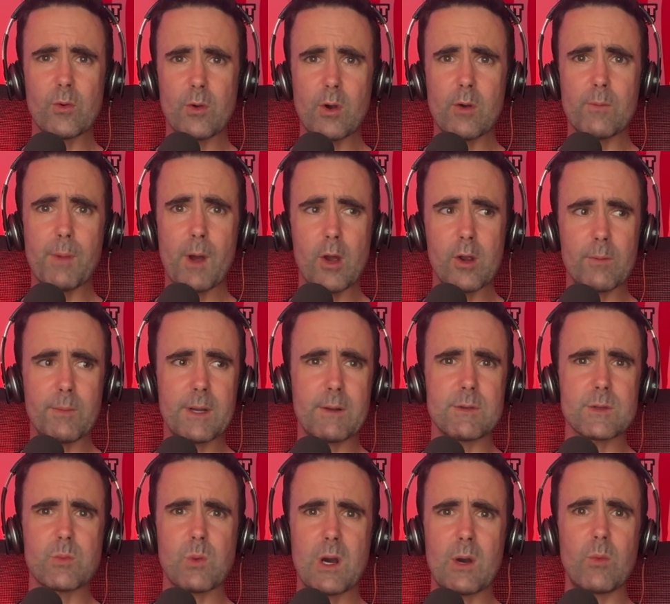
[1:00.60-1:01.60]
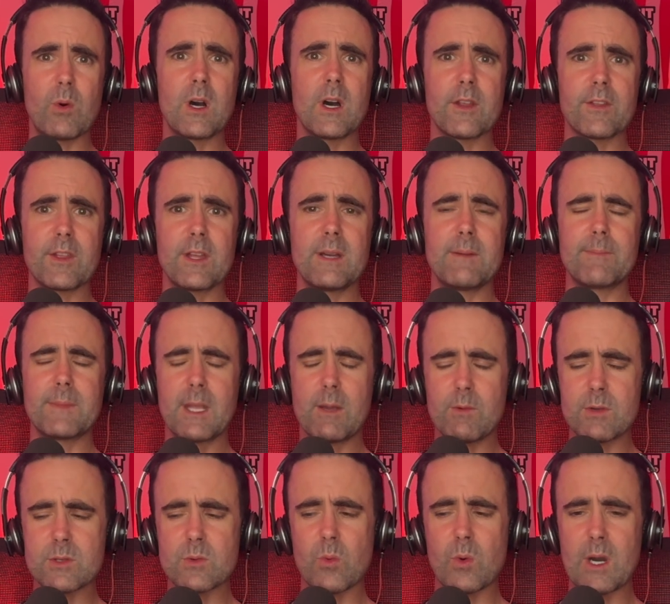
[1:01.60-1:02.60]
old poke, but it was well worth it. It
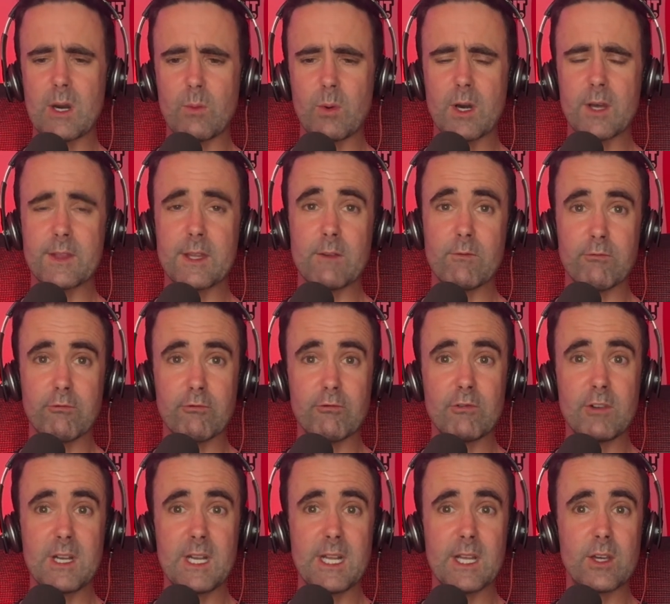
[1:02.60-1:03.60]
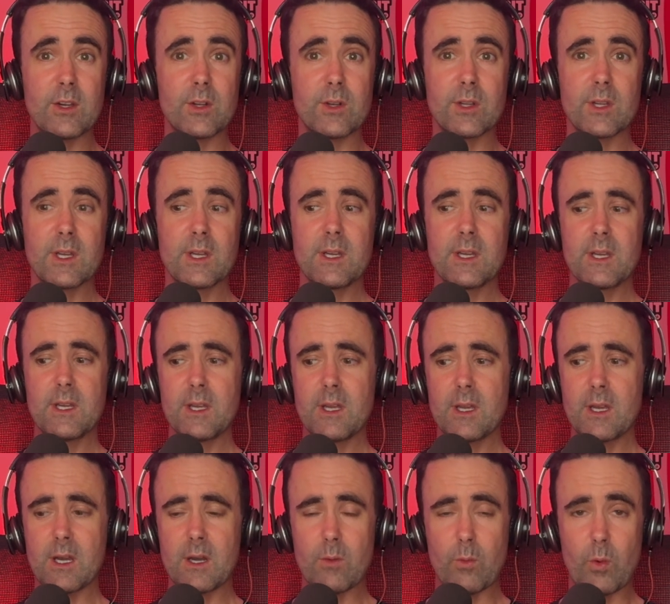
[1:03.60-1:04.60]
was well worth it. A really good
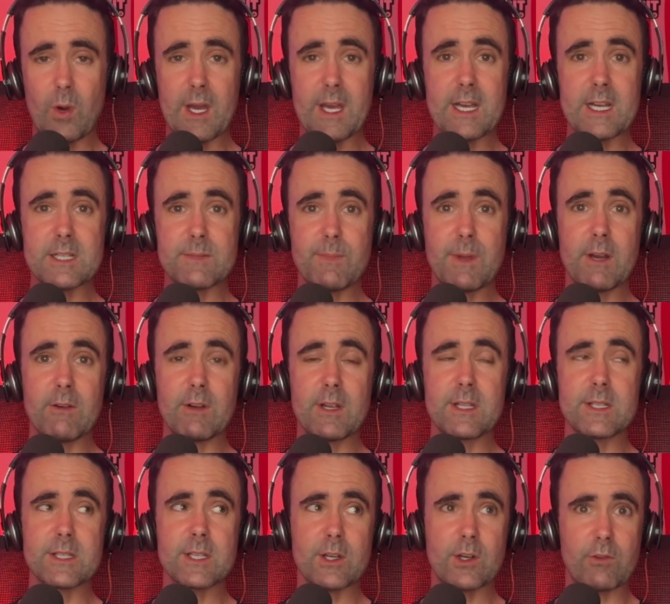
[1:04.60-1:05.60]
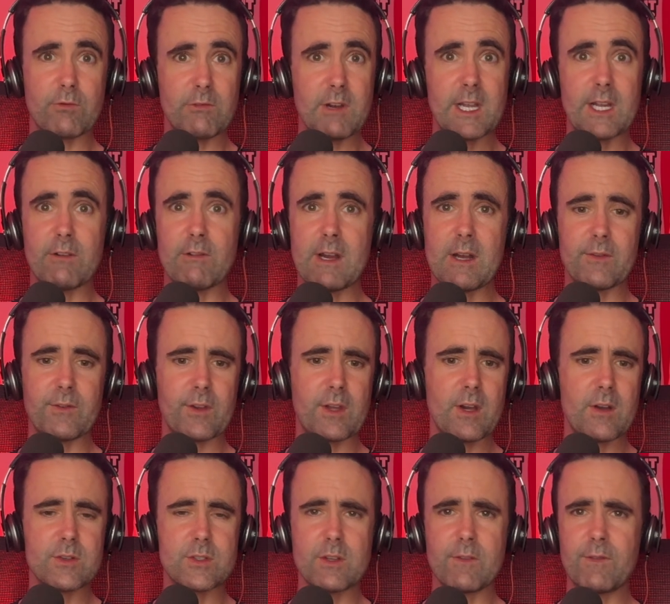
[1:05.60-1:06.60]
away experience, a great ground to
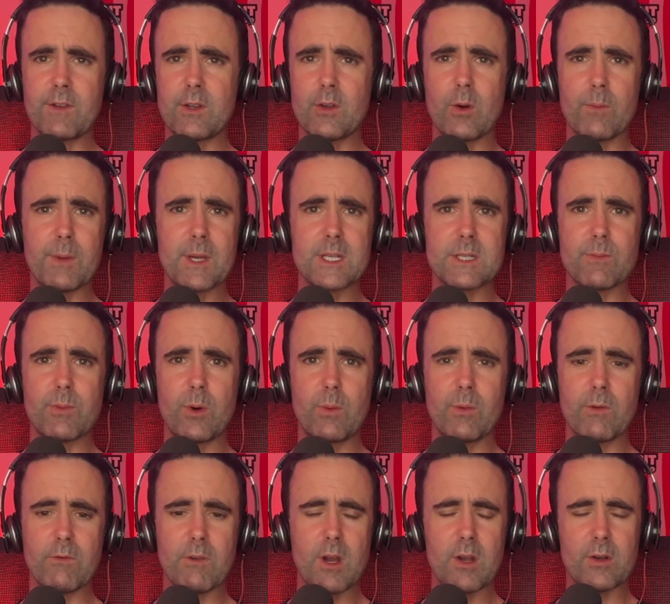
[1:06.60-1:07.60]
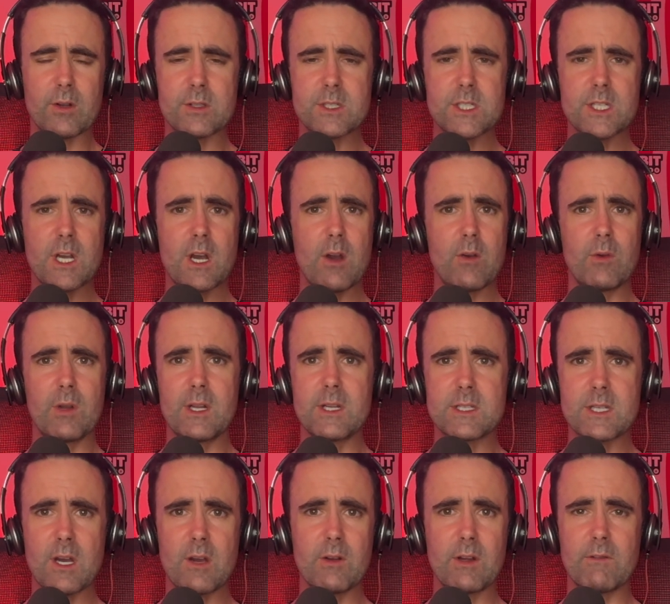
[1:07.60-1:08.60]
go to. If you've not been to Portman Road, I
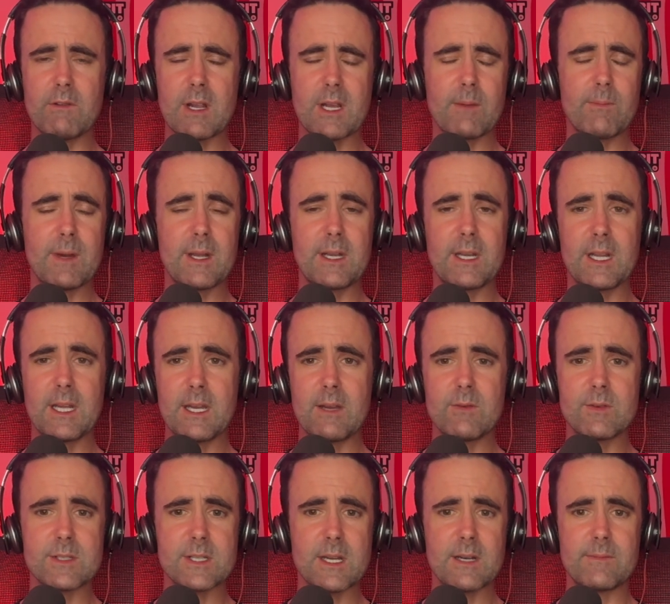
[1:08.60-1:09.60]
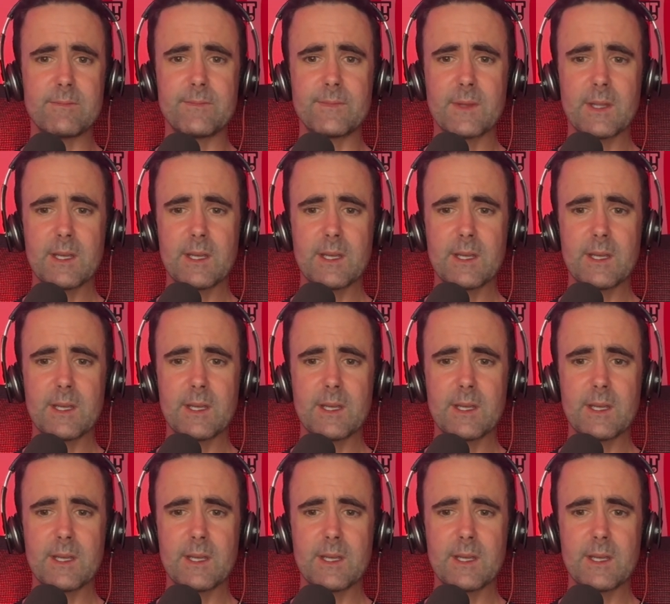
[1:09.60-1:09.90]
totally recommend it. It was the